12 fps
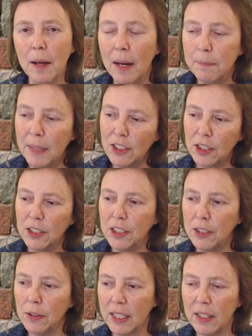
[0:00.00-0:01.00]
mentioned
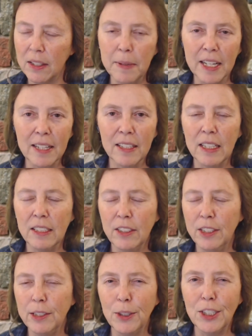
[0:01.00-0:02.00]
you, Larry, about
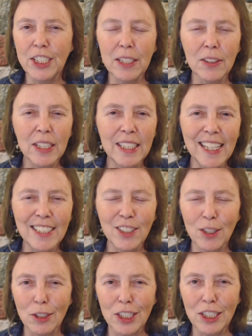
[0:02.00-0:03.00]
you sharing that
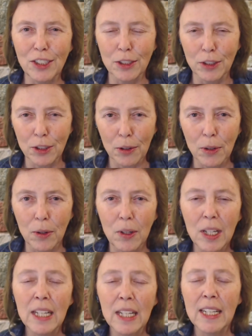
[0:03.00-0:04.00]
Search Engine Journal
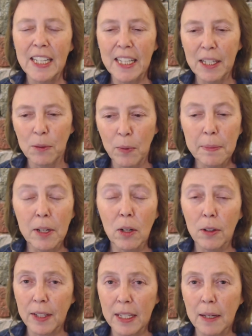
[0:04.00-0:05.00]

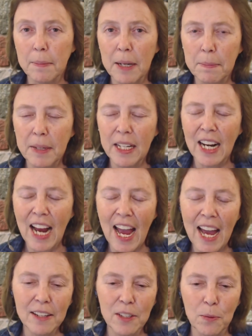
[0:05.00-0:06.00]
webinar thing about being
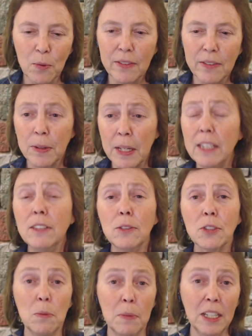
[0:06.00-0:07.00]
hacked and whatever. Thank you
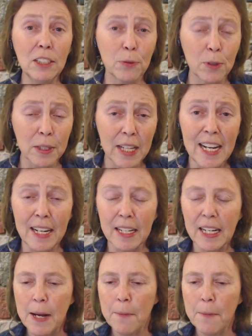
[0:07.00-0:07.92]
so much for that.